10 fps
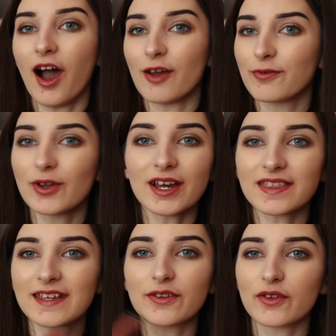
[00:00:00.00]
I feel like
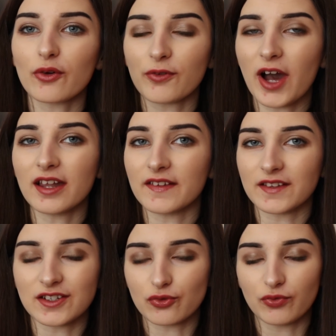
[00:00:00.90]
these sort of colours
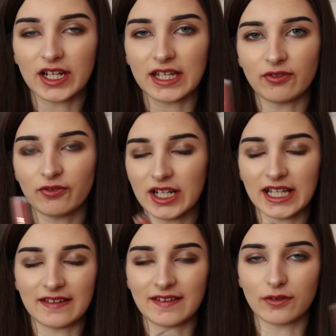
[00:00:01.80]
are just really
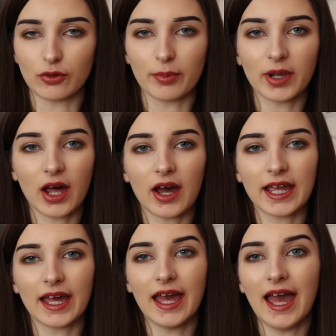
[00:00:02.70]
easy to
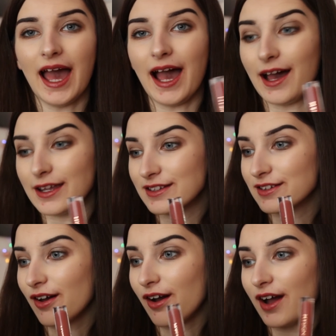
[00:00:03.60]
apply,
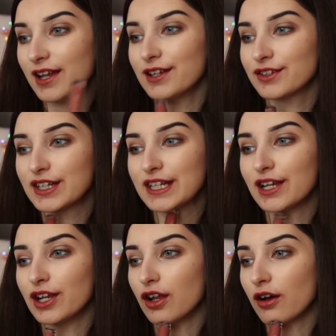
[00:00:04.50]
and I literally
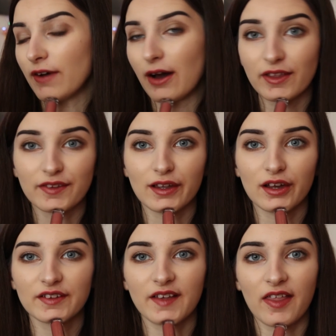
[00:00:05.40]
love how this
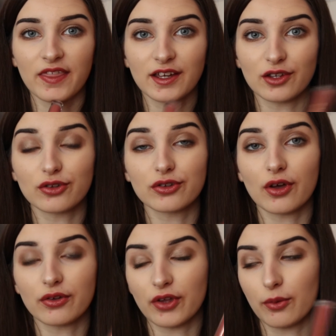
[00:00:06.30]
looks. I think it's
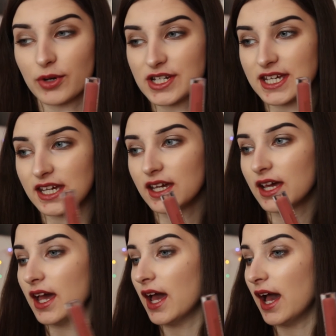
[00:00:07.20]
so pretty,
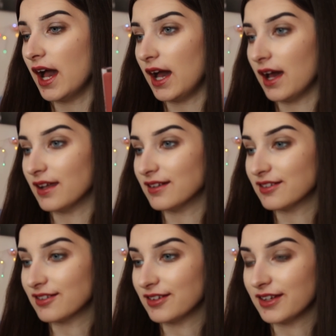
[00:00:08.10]

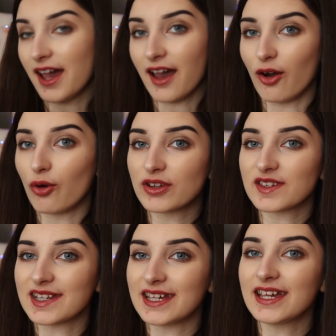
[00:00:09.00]
and yeah,
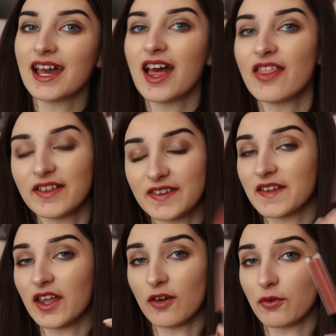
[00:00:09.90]
honestly, this is
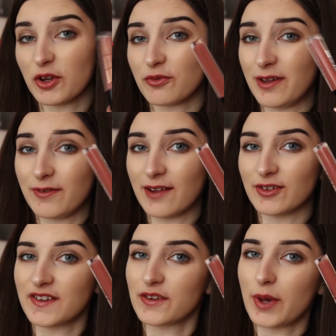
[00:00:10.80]
another one of my
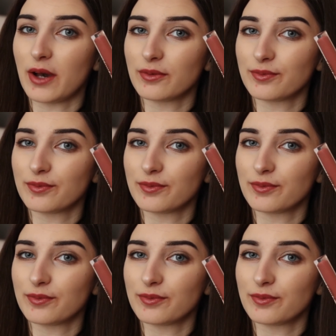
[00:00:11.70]
favourites as well.